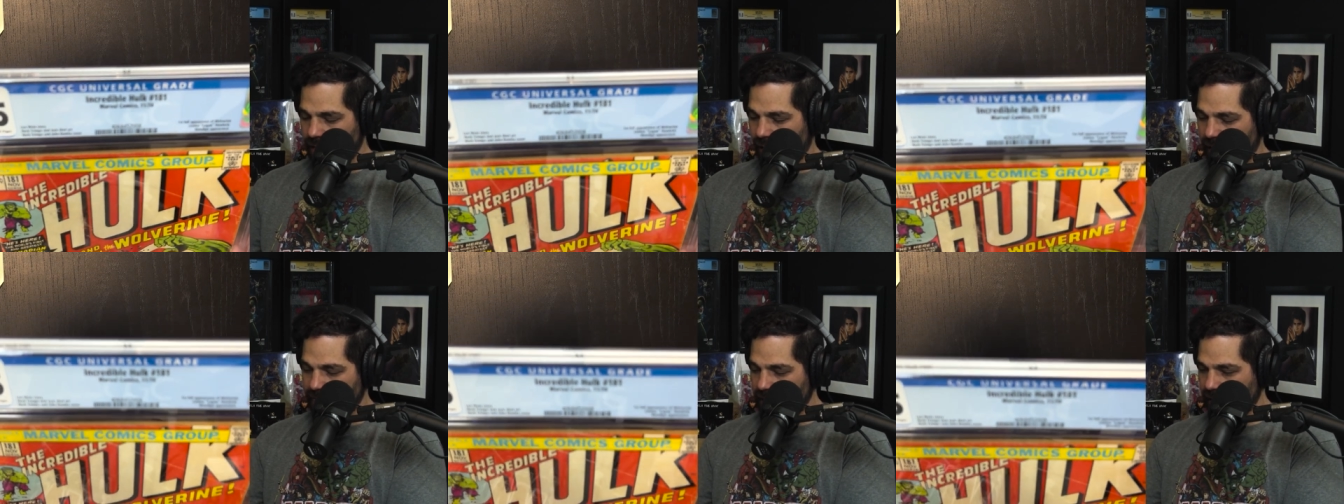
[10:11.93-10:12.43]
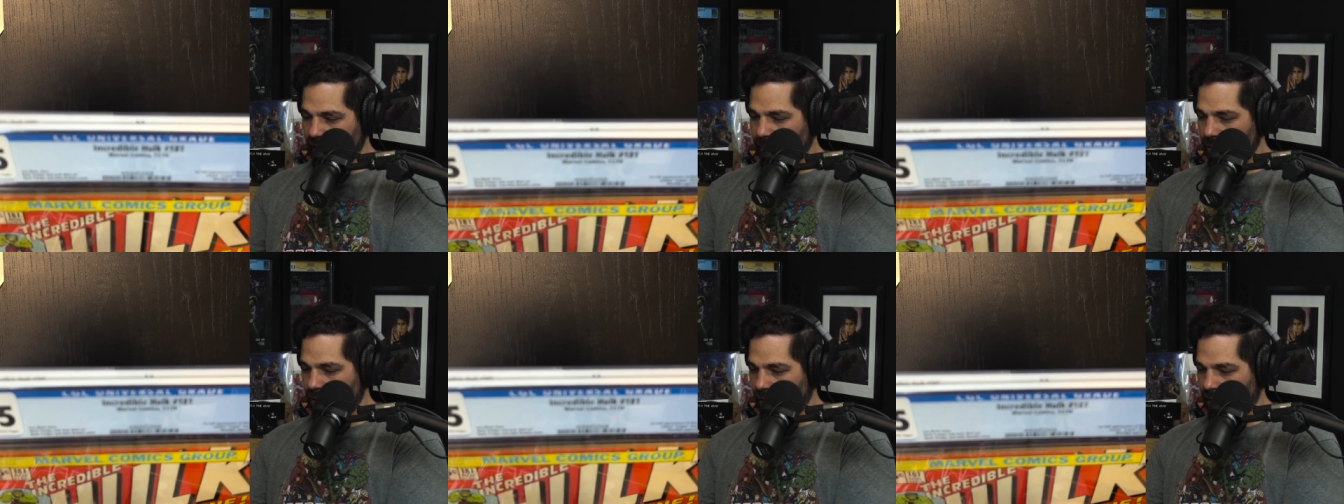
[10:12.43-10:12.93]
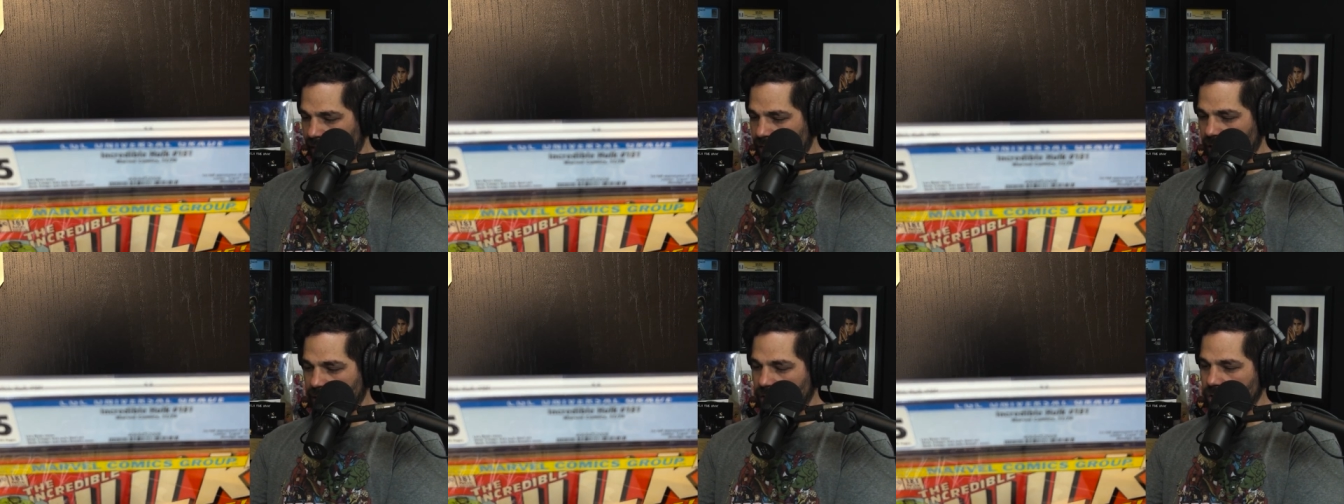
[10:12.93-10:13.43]
i think i would have i
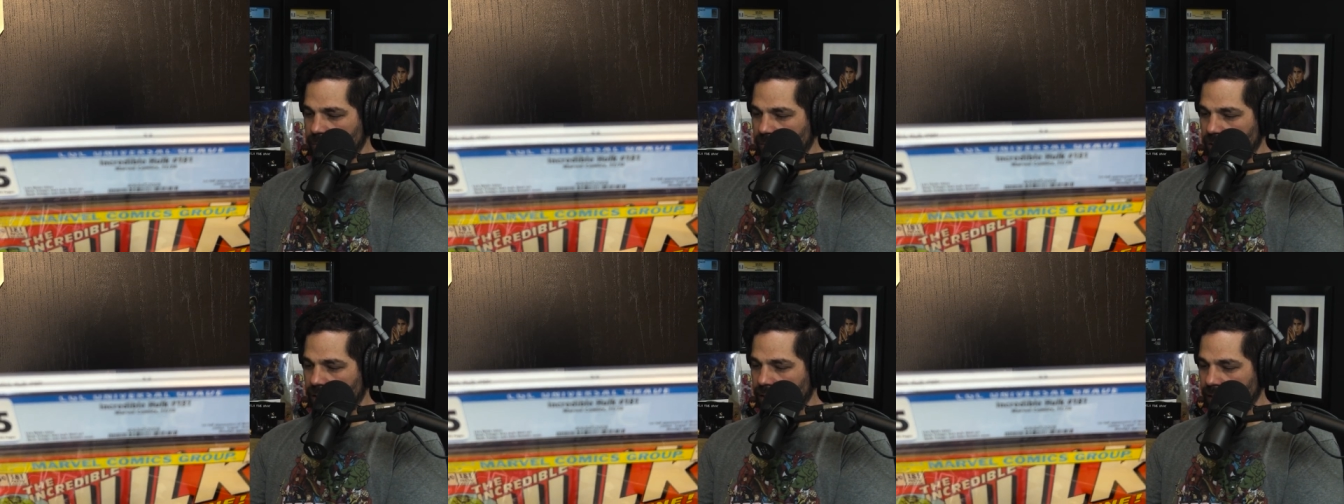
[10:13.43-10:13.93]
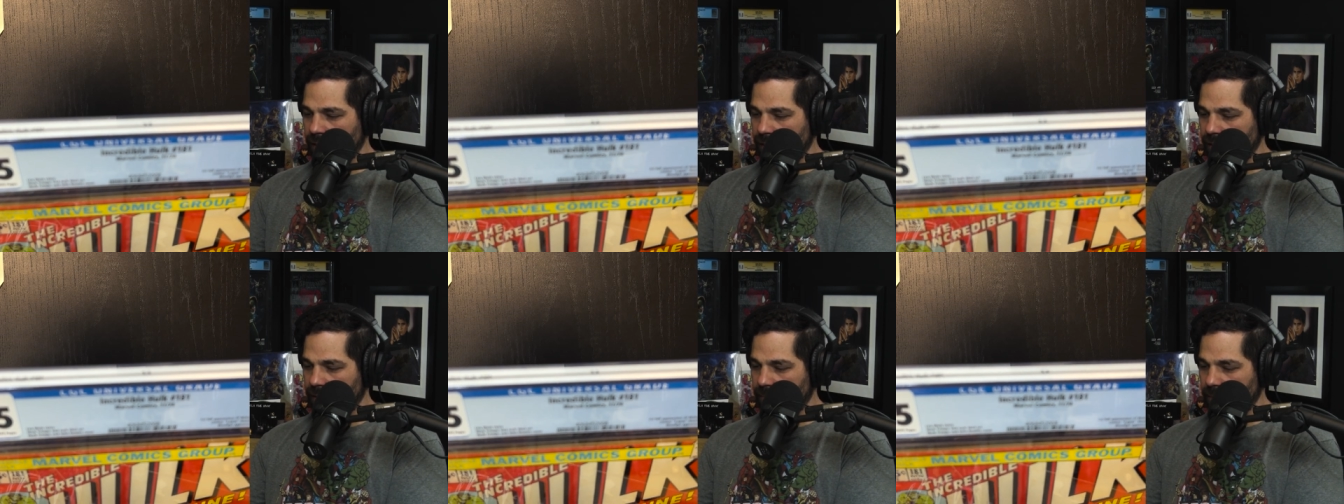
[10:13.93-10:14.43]
thought this book because um,